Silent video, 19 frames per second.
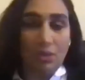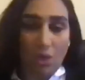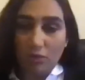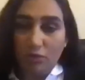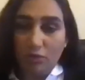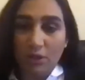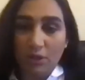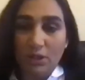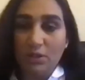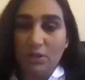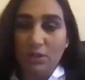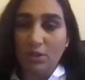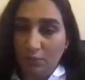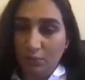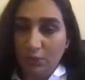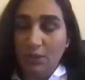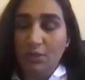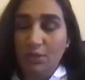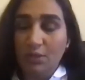sister
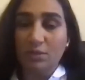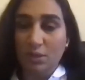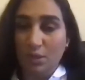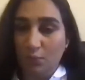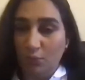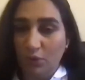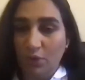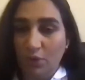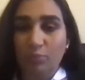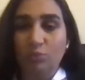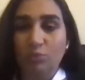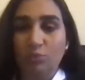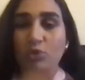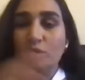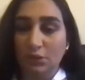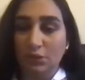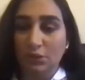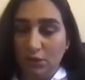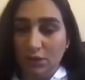countries around us
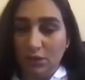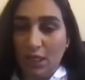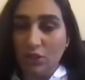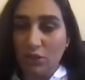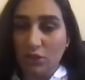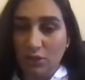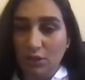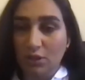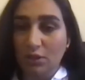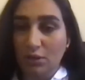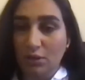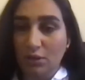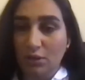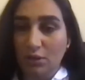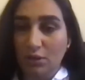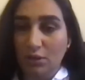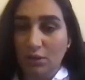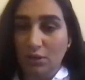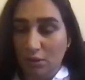with a more
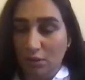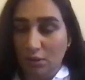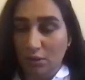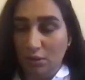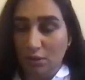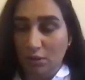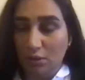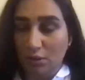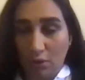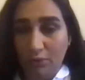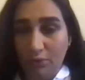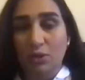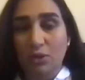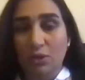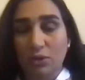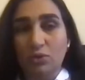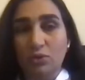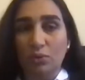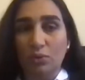international
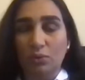growth.